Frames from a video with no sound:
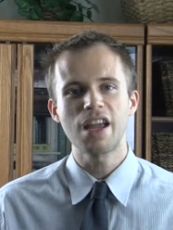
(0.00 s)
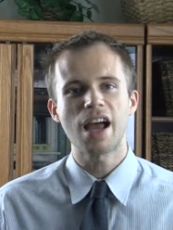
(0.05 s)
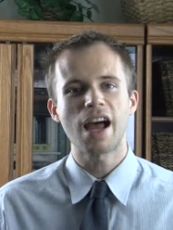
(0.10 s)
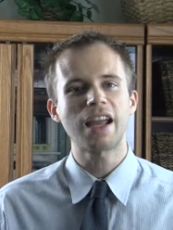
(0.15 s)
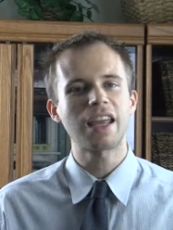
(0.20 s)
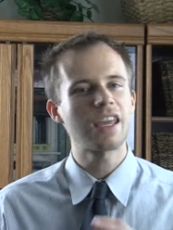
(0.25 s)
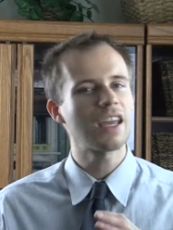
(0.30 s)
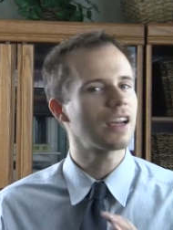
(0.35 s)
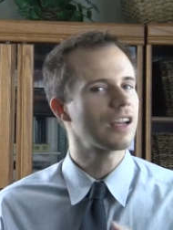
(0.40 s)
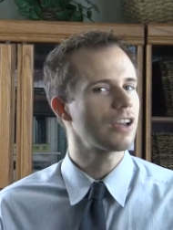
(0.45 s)
I
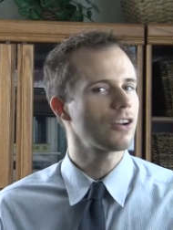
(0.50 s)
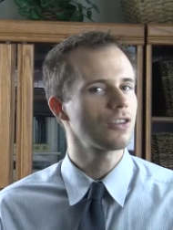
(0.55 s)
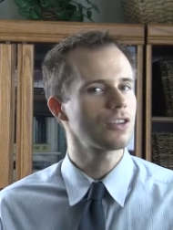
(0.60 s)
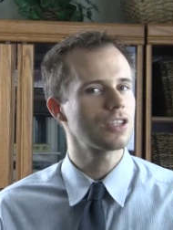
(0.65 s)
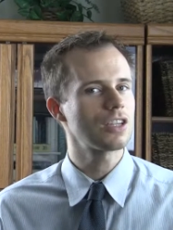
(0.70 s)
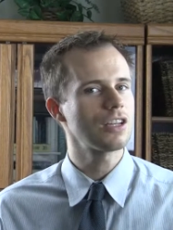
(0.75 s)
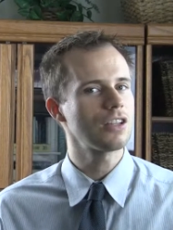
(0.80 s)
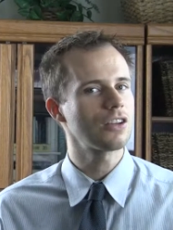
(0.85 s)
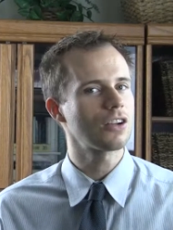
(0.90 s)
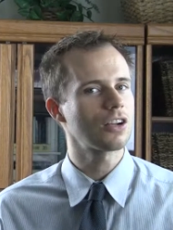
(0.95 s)
can't
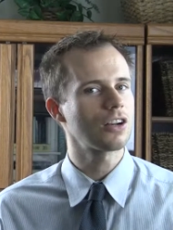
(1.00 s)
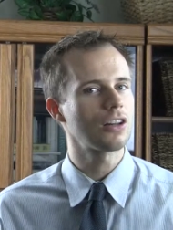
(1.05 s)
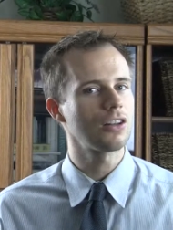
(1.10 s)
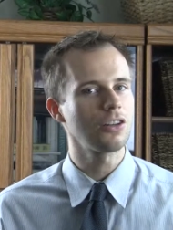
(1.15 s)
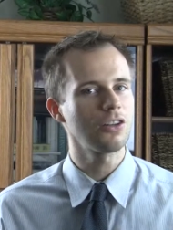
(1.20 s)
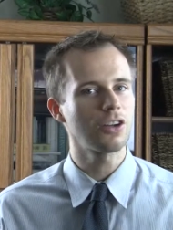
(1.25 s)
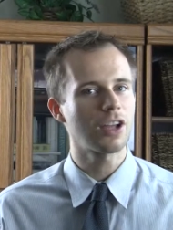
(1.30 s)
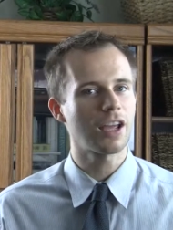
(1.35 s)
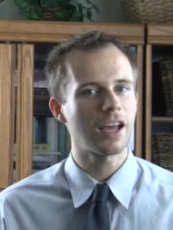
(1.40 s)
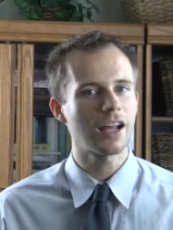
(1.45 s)
guarantee they're going to
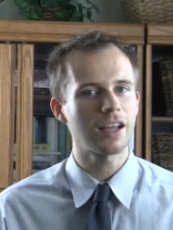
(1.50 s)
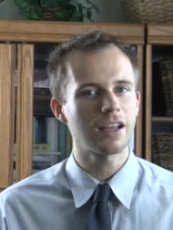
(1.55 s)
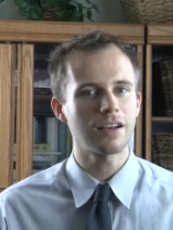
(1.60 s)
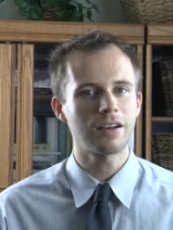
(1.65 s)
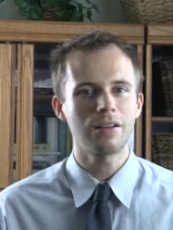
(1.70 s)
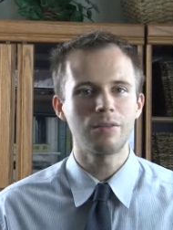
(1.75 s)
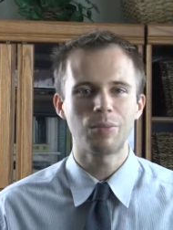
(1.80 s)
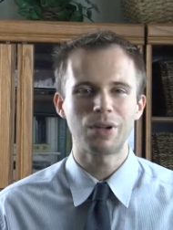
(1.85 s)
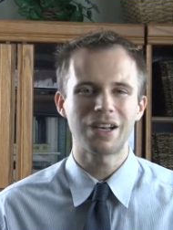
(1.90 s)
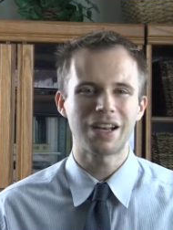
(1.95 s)
look at
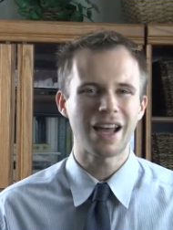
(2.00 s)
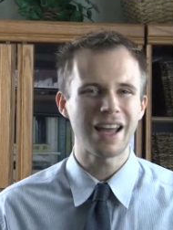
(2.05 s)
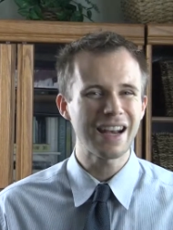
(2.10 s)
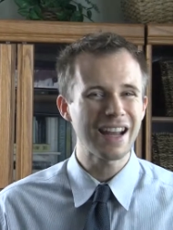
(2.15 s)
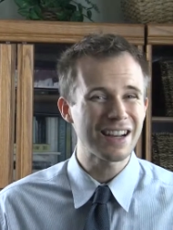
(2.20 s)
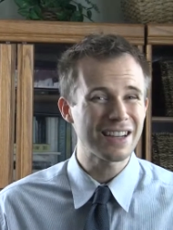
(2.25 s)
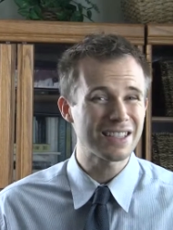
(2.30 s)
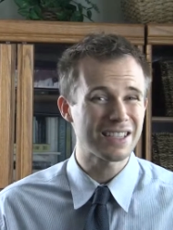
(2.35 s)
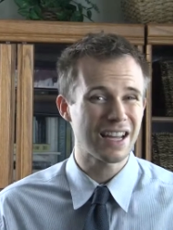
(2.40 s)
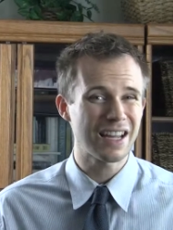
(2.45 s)
it, but 9
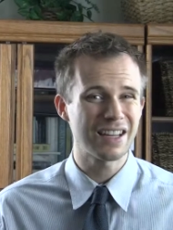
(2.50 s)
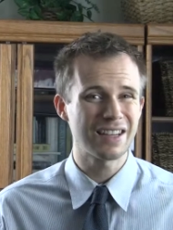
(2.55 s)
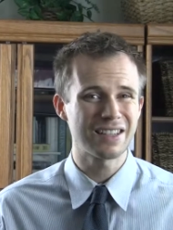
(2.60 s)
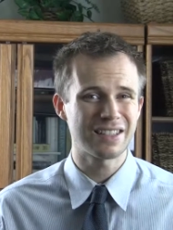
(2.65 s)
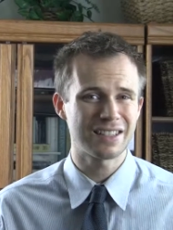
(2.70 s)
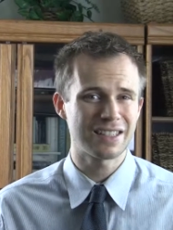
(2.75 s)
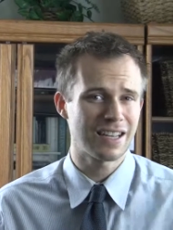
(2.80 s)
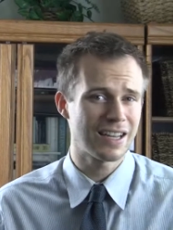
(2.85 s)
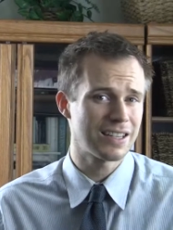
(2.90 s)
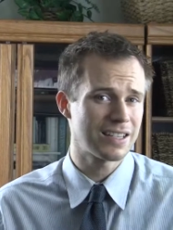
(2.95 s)
out of
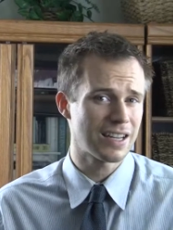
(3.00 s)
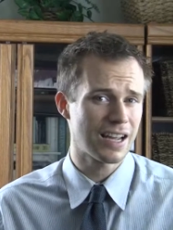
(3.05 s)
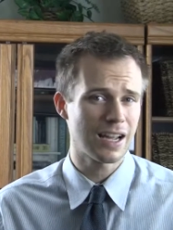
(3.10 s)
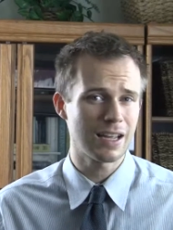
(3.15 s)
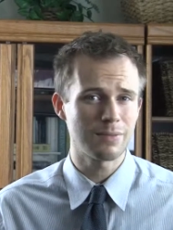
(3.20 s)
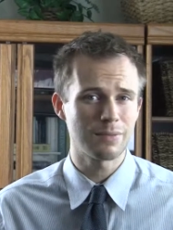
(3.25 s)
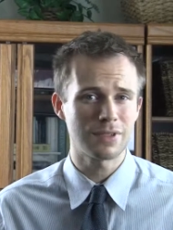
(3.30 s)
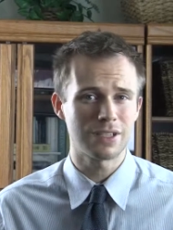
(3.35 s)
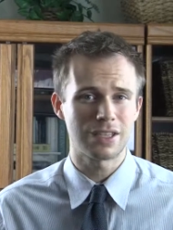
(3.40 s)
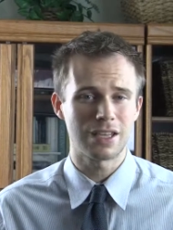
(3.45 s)
10, 10,
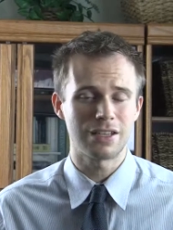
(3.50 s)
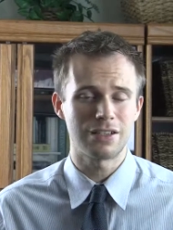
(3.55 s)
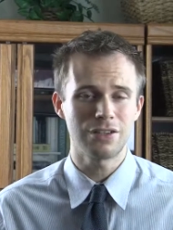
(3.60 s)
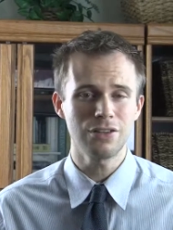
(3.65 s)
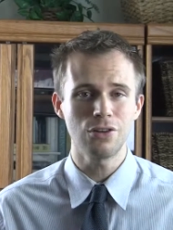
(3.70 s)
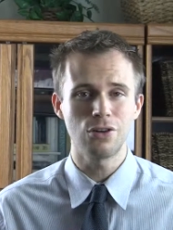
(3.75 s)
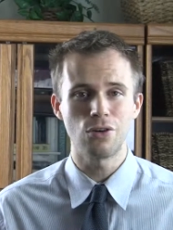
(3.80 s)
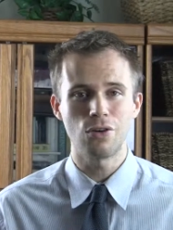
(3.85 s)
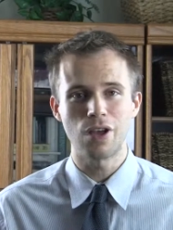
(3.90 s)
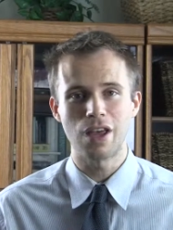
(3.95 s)
times they
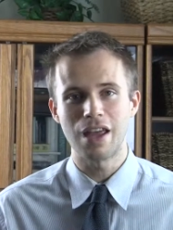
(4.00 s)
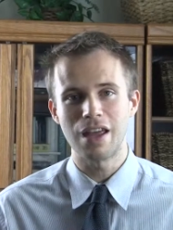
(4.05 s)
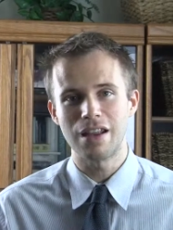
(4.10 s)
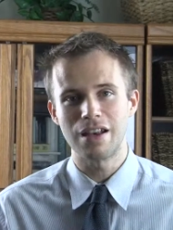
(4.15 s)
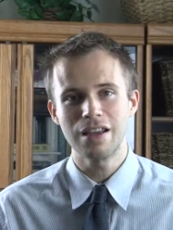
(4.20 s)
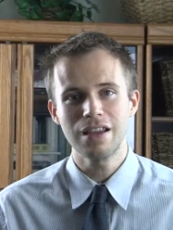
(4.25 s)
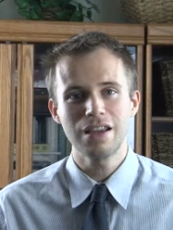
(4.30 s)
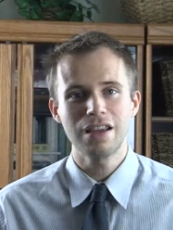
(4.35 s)
do, and